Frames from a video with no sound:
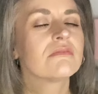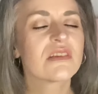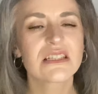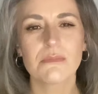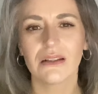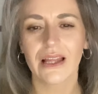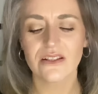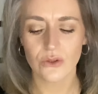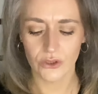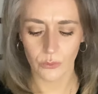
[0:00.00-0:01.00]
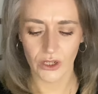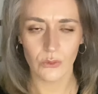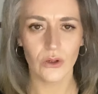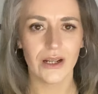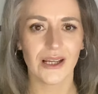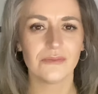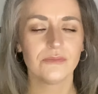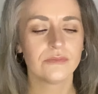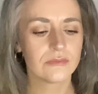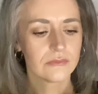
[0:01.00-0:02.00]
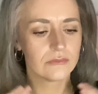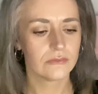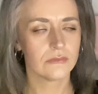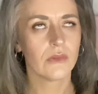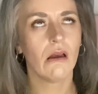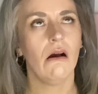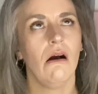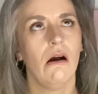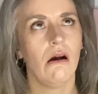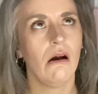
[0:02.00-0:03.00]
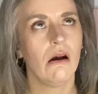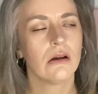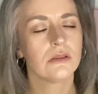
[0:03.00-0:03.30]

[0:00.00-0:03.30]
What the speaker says: smell nice going to work, won't I? Oh.